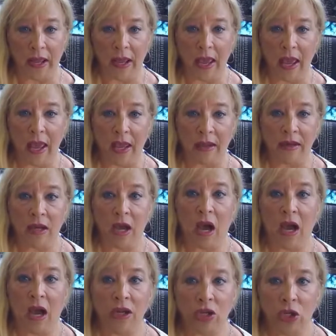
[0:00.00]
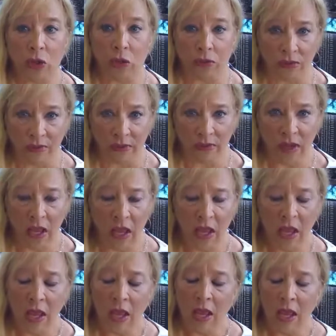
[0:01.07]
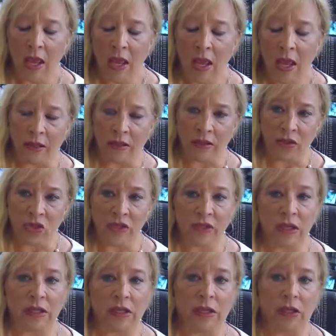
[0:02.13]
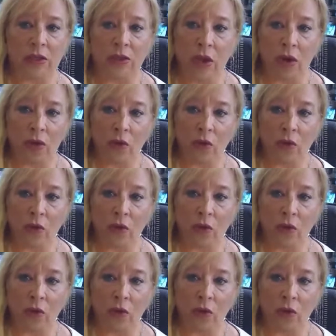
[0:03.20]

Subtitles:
and iTunes. And just a little note,